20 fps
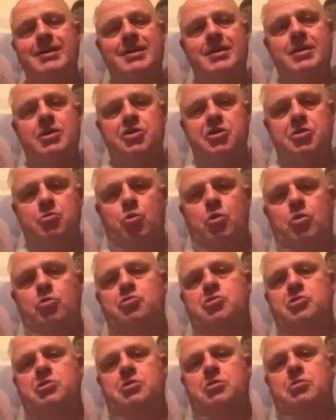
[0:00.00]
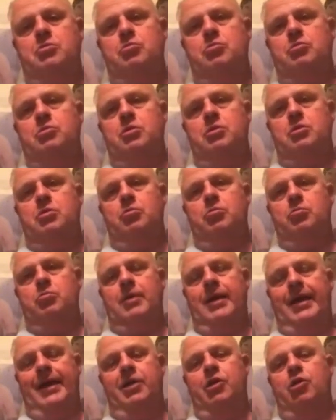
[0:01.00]
you want to
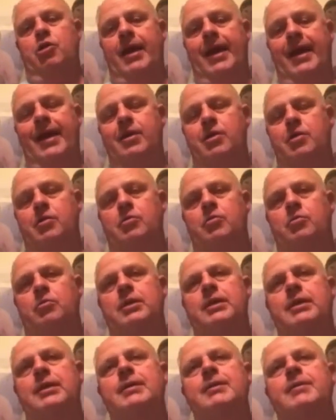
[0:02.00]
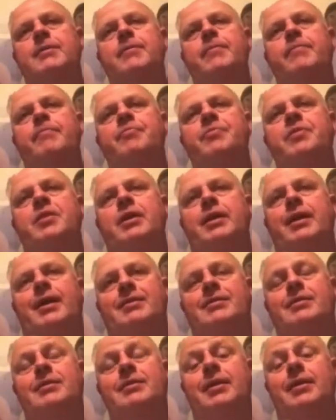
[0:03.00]
hang your hat on, then I
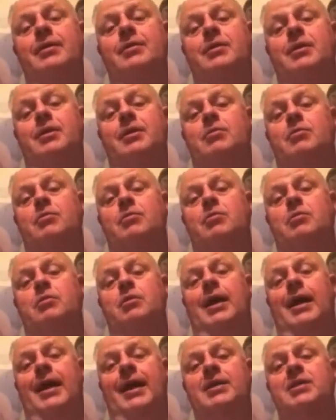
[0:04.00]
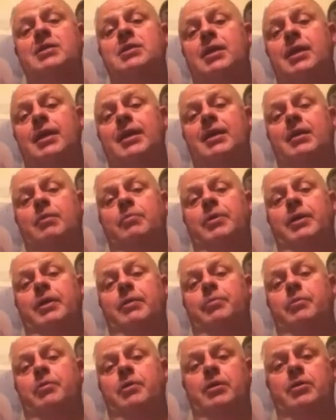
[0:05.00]
think that isolating
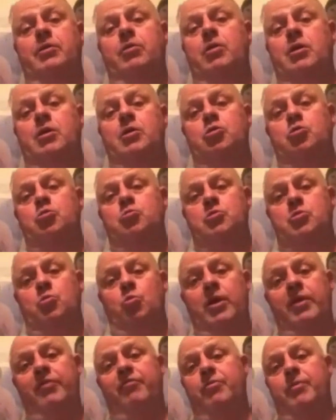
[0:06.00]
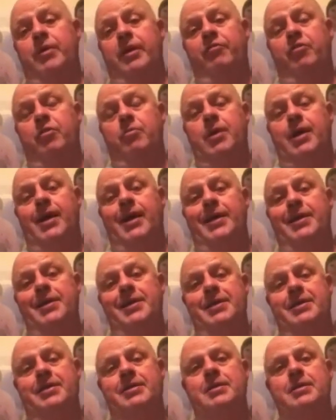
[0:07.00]
people in their homes, away from
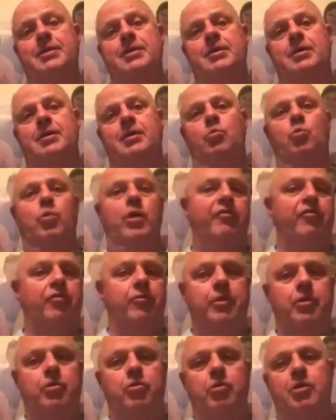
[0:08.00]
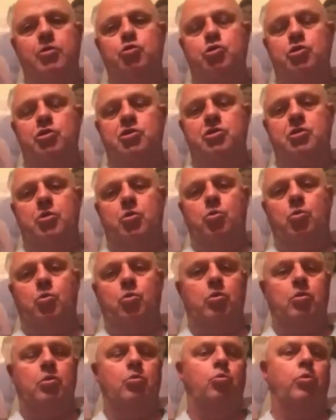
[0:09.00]
everybody, away from the grocery
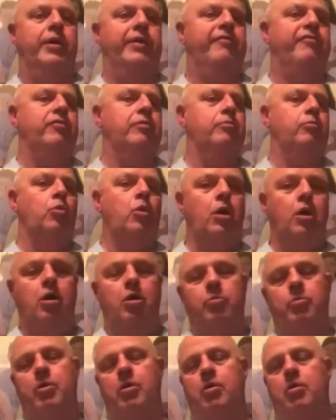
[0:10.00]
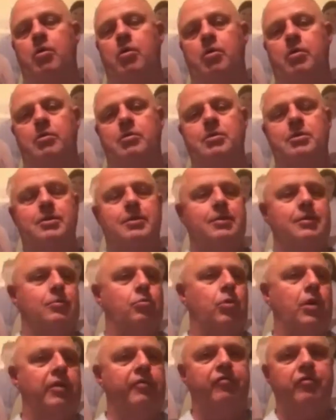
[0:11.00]
store, away from Walmart,
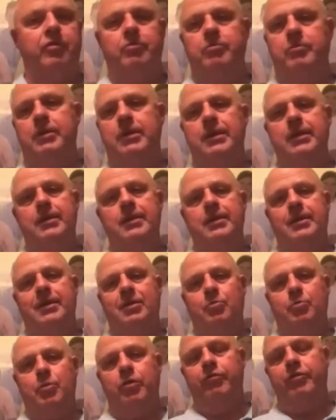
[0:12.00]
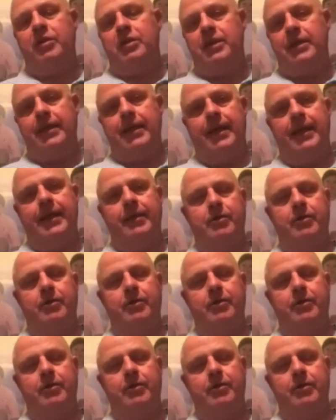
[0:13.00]
away from movie theater,